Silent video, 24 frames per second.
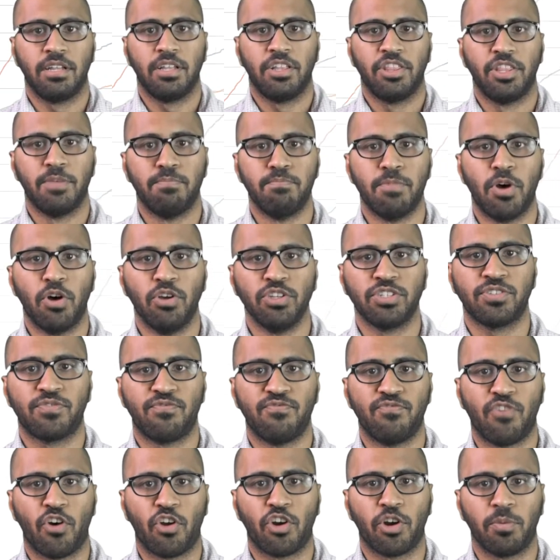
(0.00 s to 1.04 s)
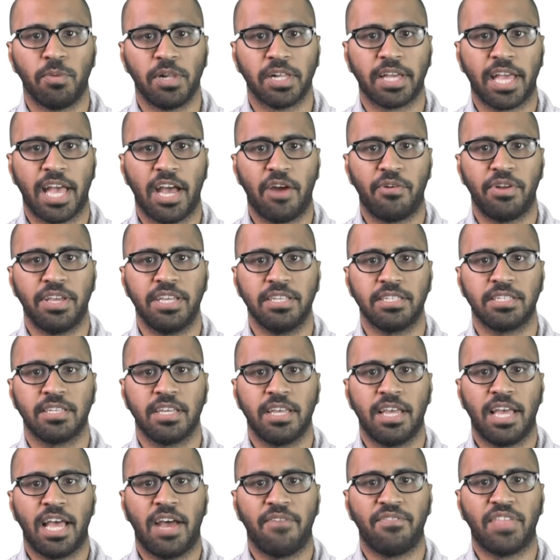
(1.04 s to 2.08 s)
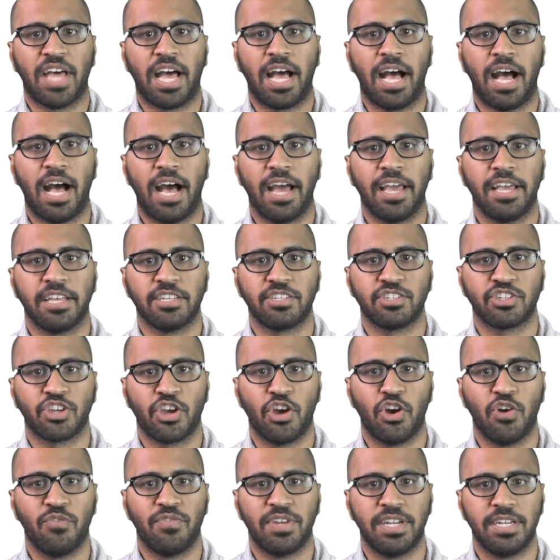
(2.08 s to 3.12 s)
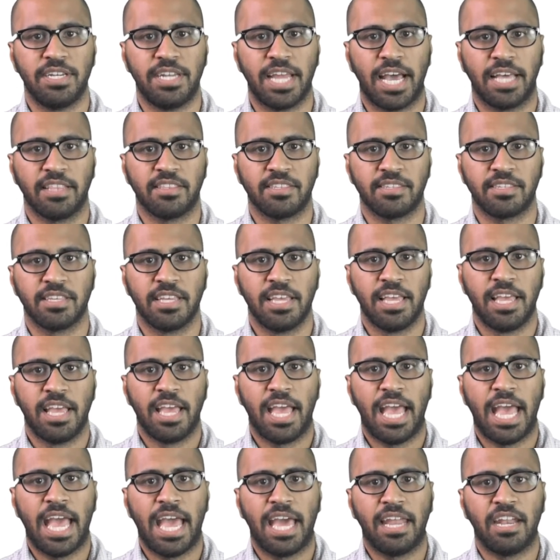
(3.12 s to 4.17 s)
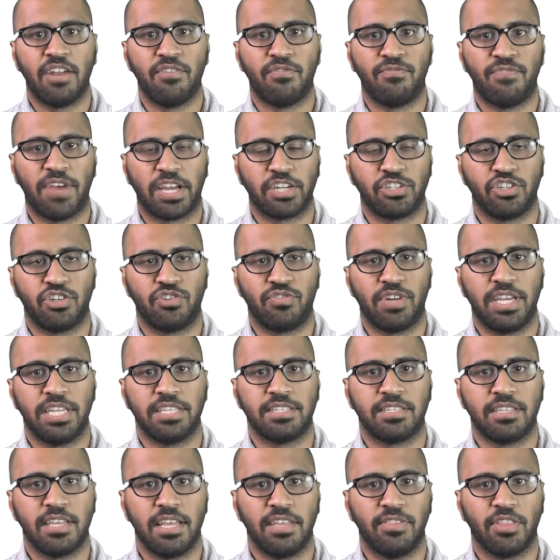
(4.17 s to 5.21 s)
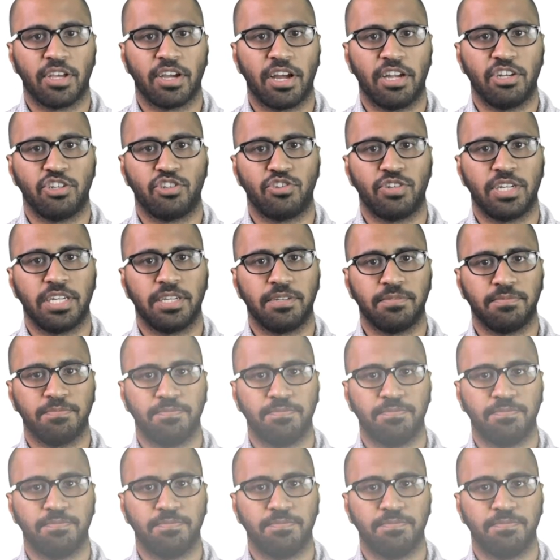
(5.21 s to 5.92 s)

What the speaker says: The most vulnerable counties have the highest COVID deaths and infection rates in the country.